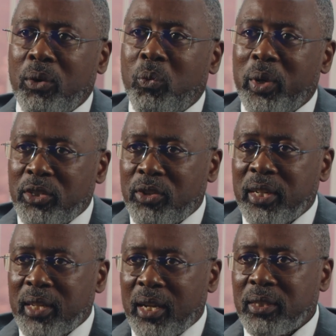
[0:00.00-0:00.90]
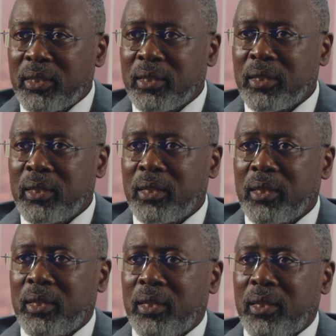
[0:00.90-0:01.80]
which transaction
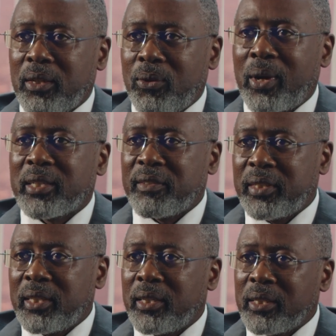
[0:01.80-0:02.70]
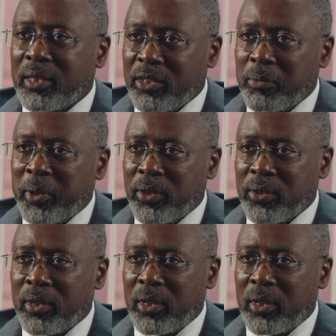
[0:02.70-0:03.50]
or activity is suspicious or